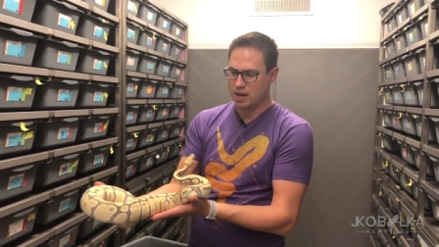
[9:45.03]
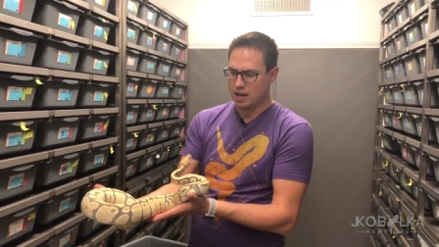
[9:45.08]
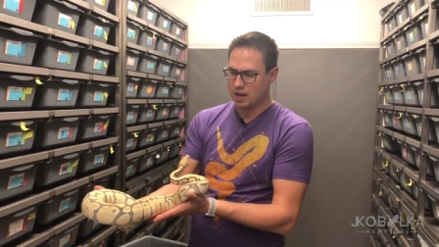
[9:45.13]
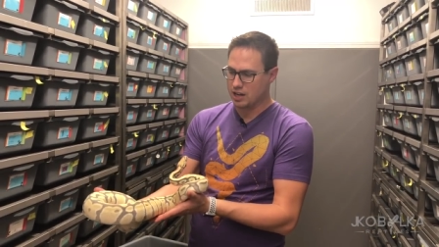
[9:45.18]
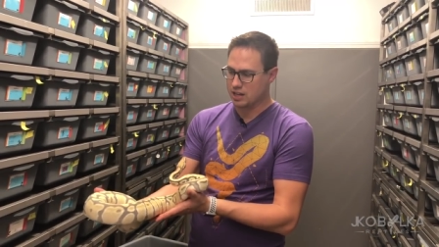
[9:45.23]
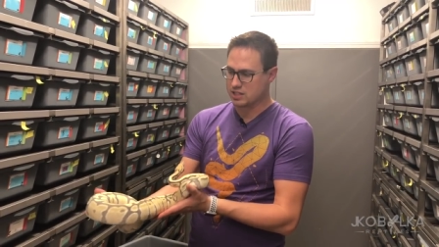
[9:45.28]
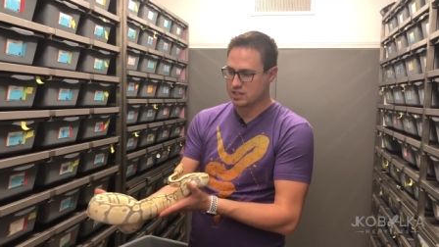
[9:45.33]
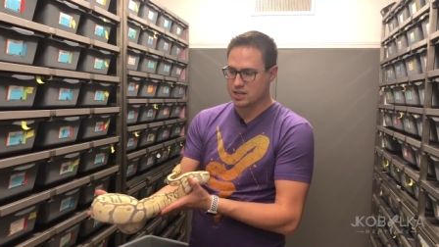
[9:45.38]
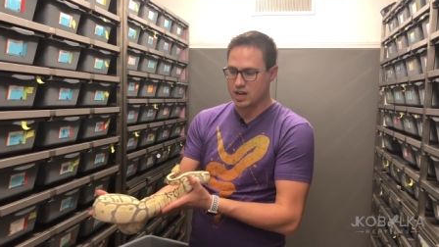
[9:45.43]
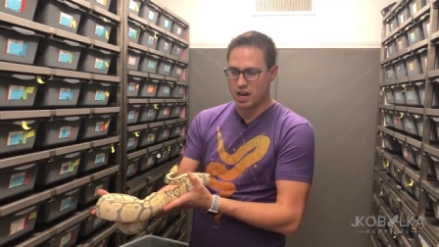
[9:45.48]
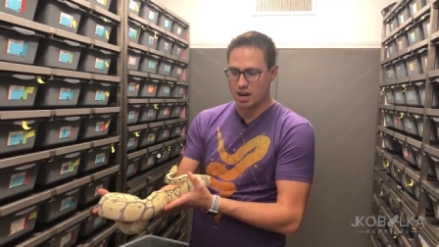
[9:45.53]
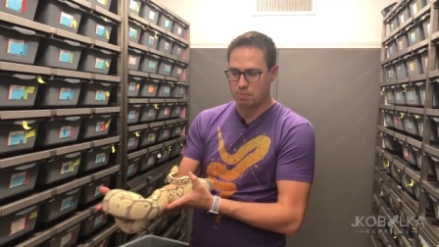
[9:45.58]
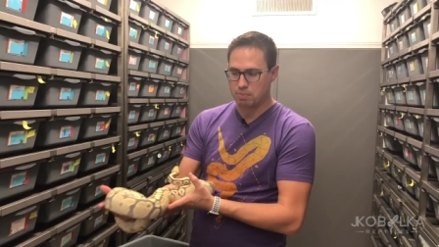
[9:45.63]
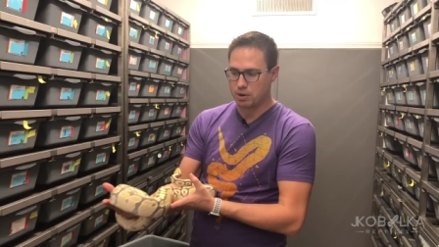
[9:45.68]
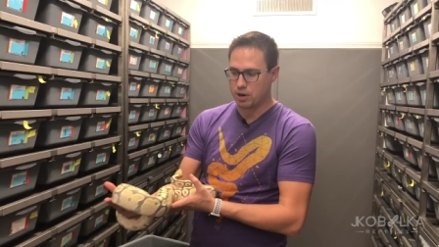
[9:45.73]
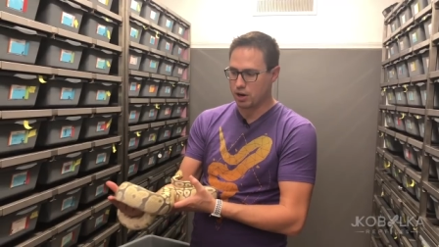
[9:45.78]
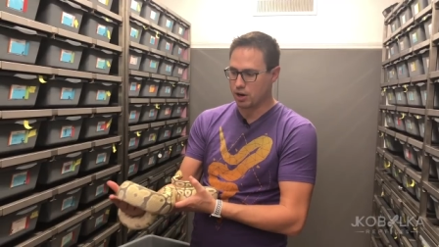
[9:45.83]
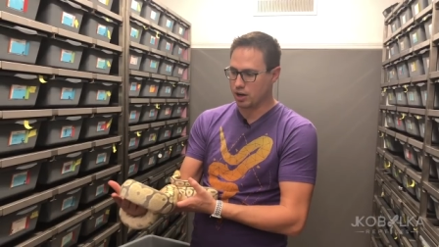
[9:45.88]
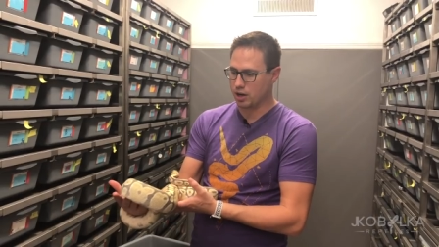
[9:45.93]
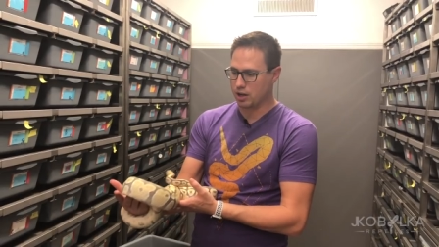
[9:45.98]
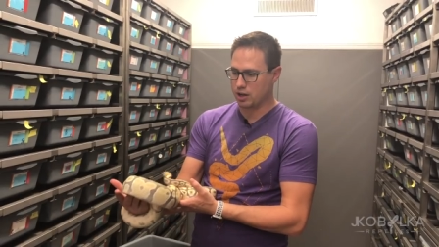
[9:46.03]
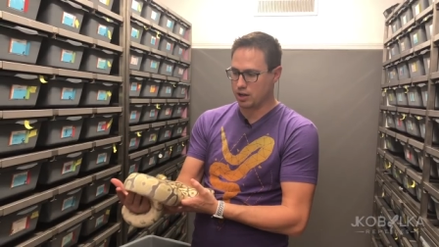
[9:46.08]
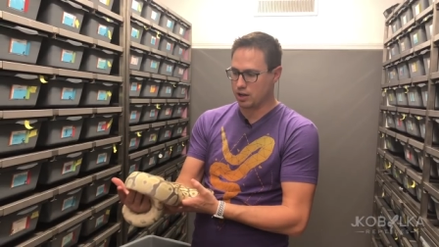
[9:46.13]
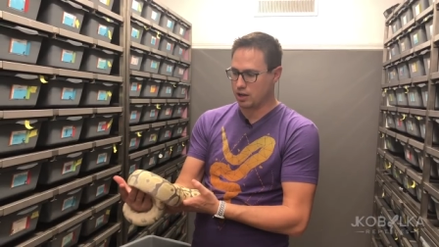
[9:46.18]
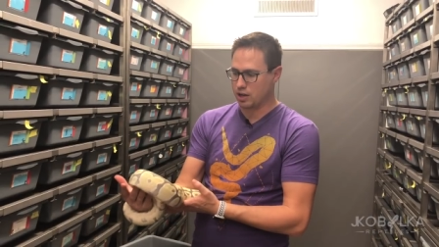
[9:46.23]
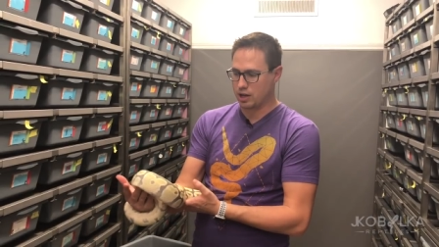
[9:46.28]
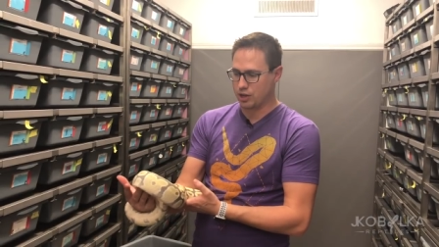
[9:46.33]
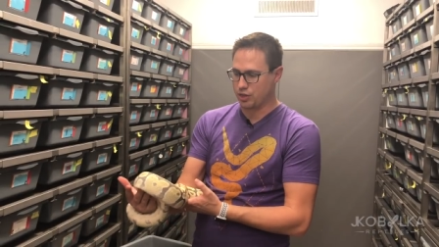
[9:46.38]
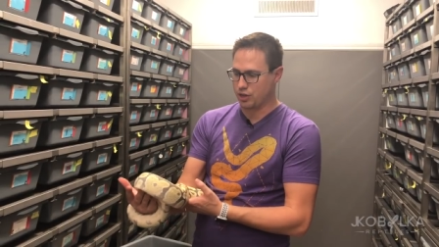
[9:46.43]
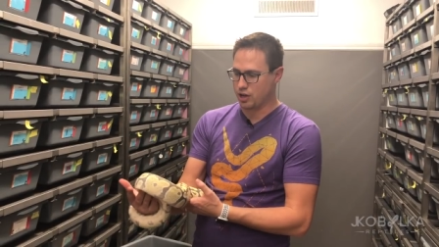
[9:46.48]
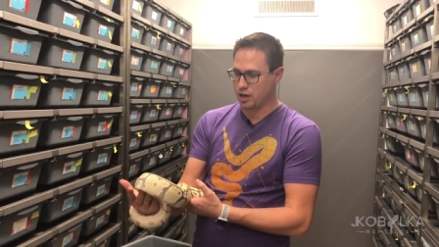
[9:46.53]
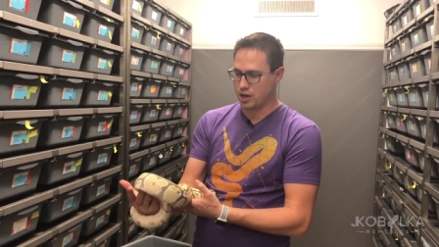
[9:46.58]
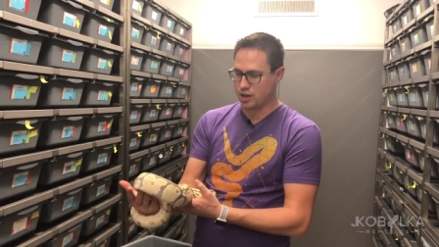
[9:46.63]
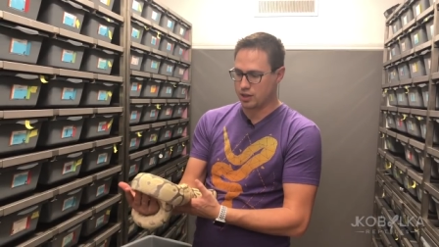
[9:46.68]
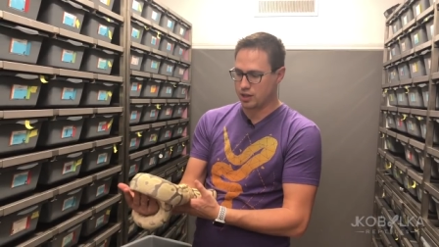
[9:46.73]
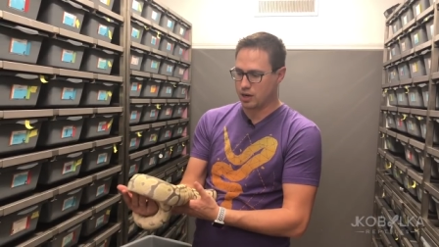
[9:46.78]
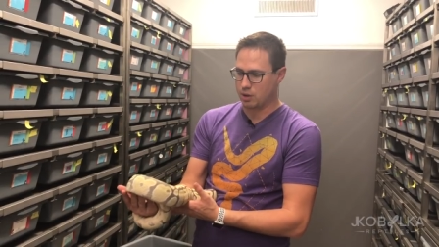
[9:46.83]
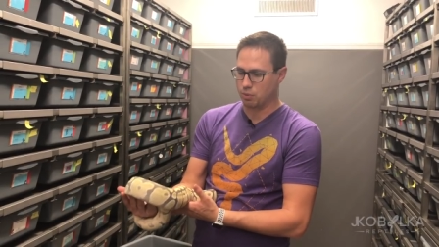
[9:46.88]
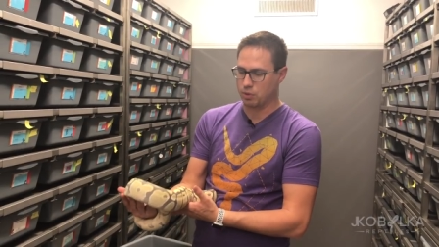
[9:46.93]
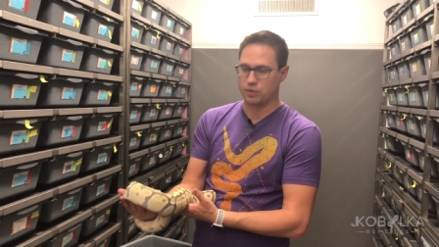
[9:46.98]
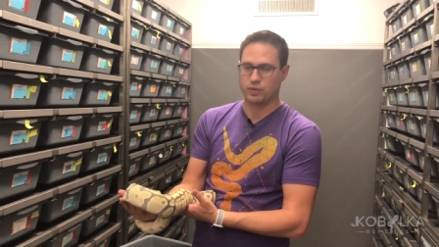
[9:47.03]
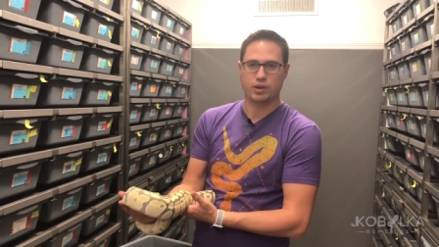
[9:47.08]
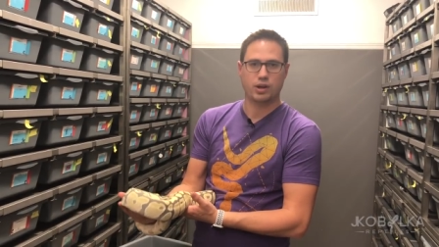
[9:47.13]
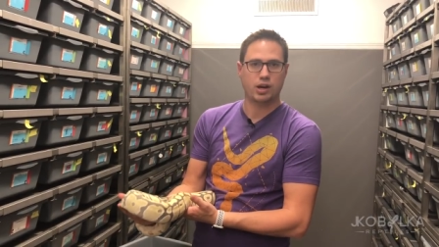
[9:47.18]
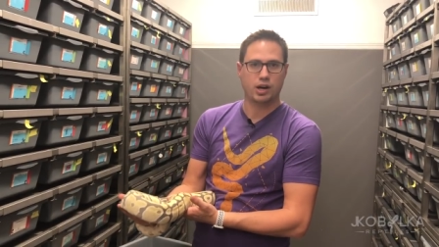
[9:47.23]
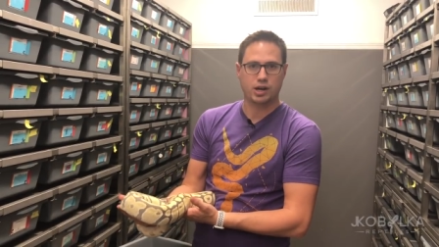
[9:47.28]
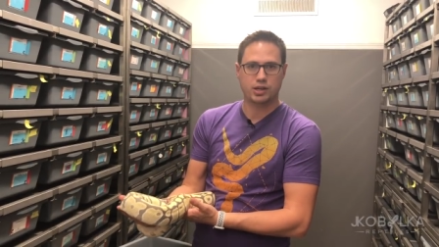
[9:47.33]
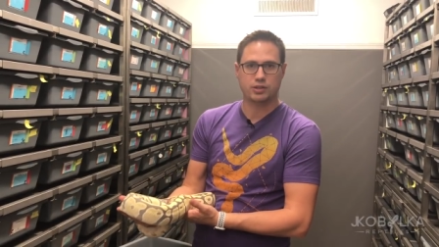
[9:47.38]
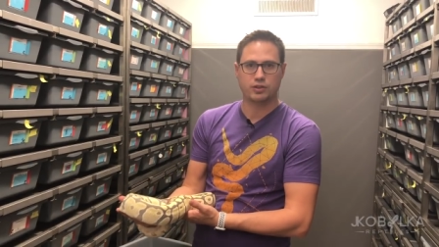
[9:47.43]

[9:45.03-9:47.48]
And it's not a pairing I, thought that I would have gone